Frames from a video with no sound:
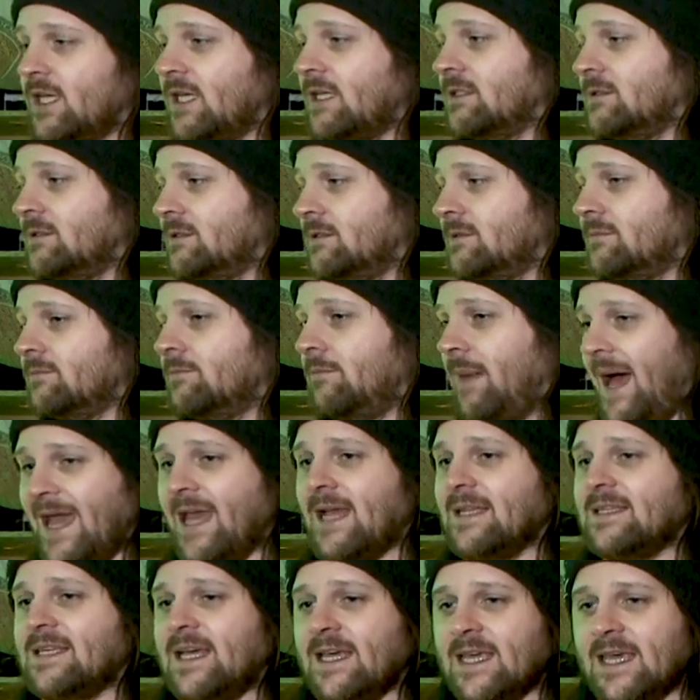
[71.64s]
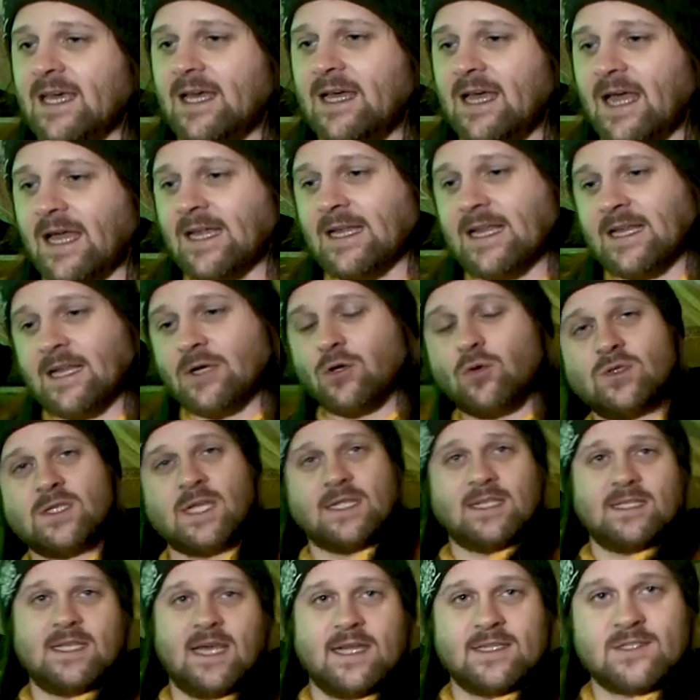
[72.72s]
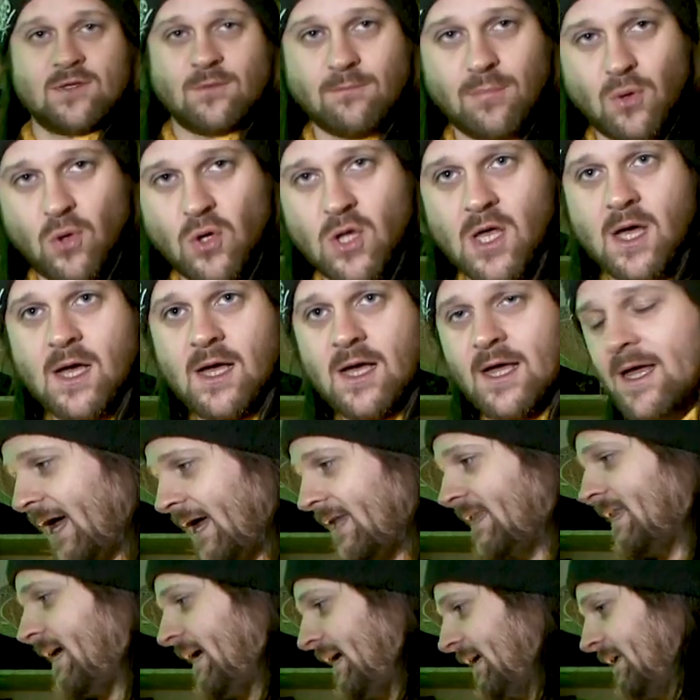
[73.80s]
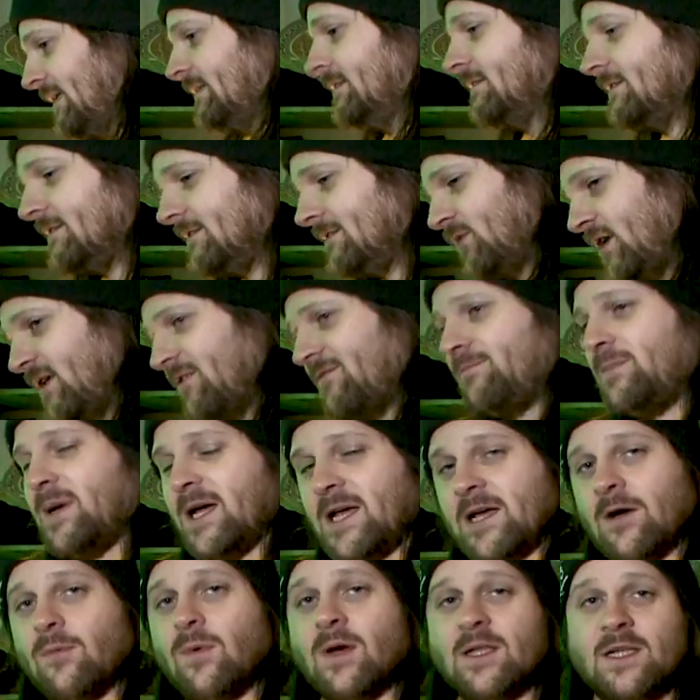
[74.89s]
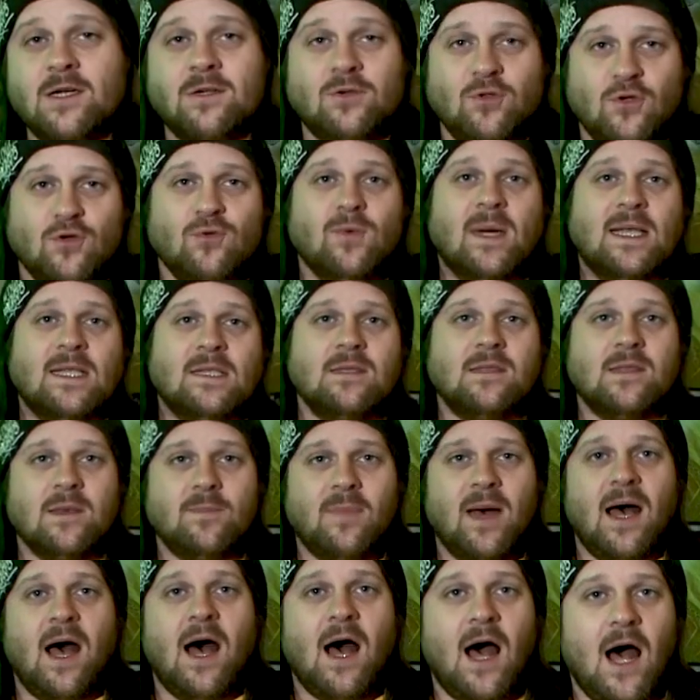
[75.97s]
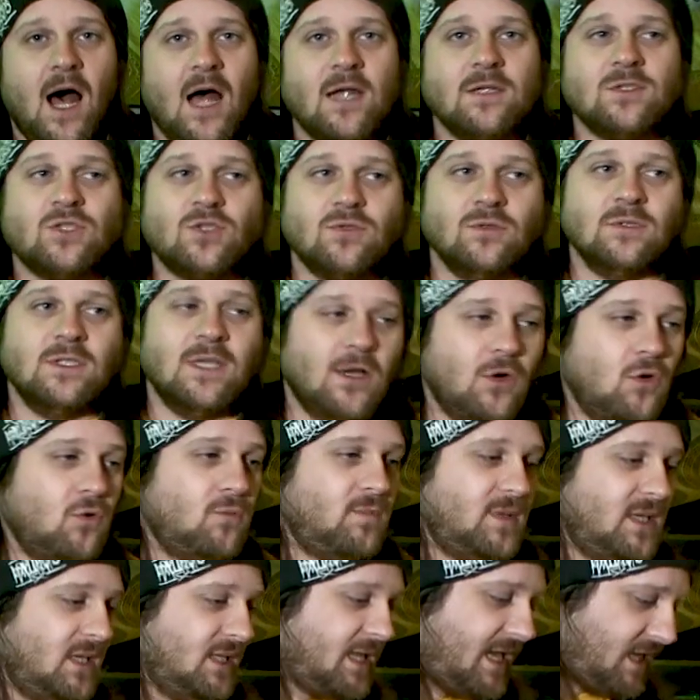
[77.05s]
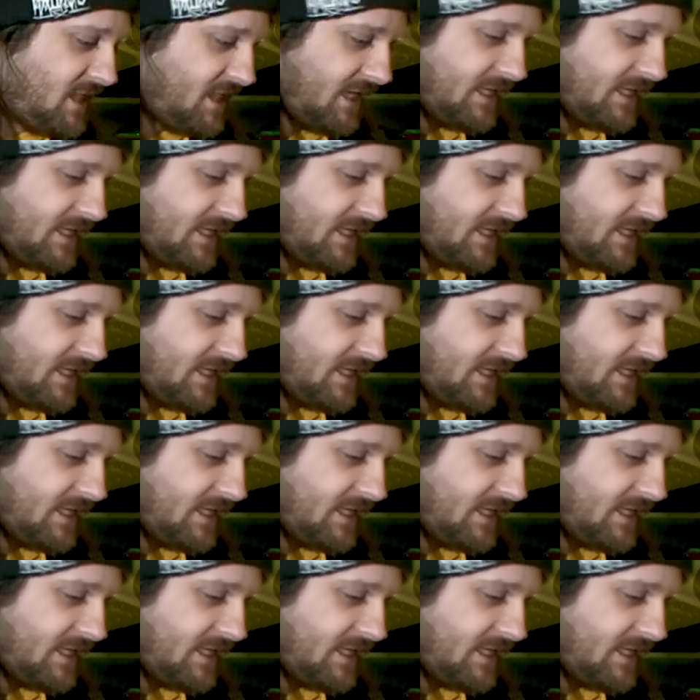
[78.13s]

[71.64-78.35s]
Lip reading: can buy a ticket and then it goes into a tombola and then we pick a winner and you win the bit of art, so it'll be like